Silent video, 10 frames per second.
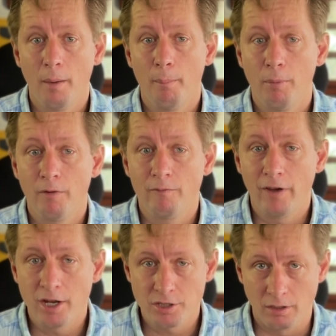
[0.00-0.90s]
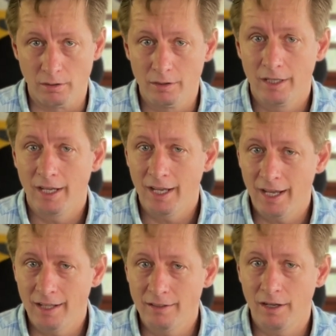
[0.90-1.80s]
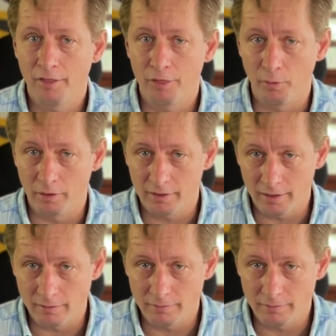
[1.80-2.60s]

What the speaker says: professional, and authoritative.